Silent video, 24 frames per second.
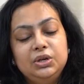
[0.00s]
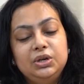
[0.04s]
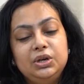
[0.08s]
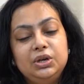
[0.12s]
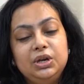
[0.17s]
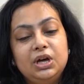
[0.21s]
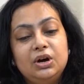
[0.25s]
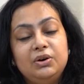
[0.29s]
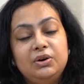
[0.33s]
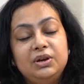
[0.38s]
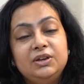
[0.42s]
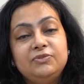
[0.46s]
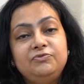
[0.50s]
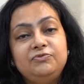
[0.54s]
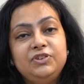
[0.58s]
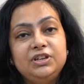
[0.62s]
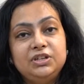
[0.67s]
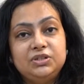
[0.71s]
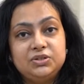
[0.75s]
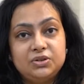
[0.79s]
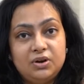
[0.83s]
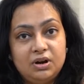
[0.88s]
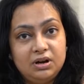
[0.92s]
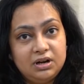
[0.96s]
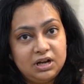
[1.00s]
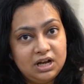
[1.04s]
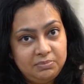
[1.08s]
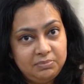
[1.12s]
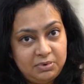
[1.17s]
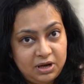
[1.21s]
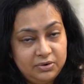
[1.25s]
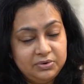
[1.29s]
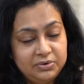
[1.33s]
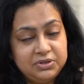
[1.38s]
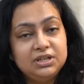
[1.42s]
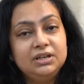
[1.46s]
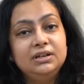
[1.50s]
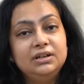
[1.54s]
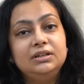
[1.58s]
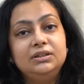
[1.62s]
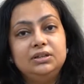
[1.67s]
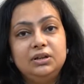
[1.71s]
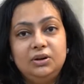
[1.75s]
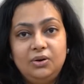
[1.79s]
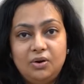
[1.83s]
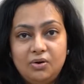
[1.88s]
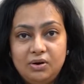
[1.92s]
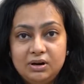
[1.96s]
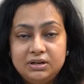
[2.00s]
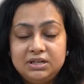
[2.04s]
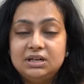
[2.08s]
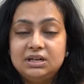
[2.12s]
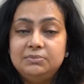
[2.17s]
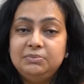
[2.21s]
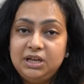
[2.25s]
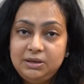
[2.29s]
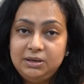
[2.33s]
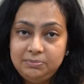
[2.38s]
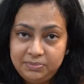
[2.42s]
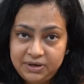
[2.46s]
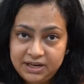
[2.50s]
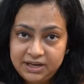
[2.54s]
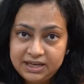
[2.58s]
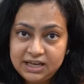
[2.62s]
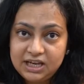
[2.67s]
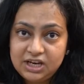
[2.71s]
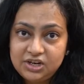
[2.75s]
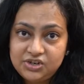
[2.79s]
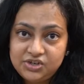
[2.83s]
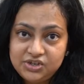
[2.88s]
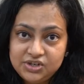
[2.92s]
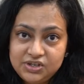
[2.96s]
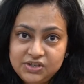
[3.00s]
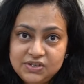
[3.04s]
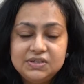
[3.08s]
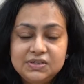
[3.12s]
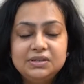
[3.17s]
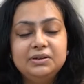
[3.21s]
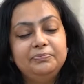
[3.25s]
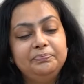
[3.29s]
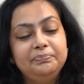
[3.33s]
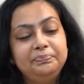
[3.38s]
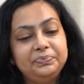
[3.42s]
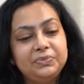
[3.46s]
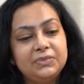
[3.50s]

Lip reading: Now, if we talk about the long-term implications,